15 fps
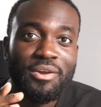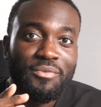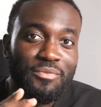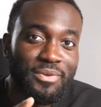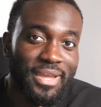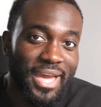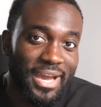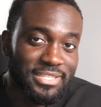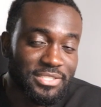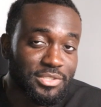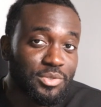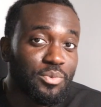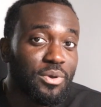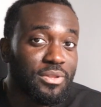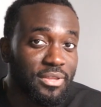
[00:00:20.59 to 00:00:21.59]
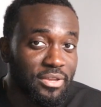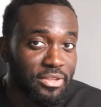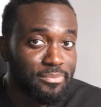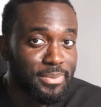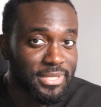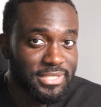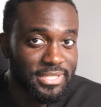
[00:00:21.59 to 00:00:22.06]
react to
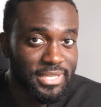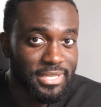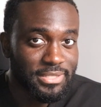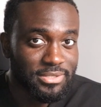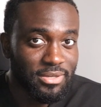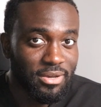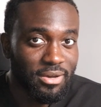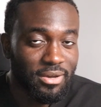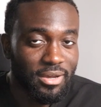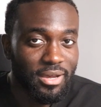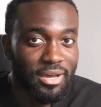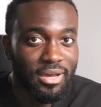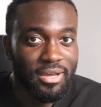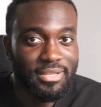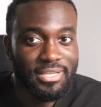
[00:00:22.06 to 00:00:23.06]
another BTS song.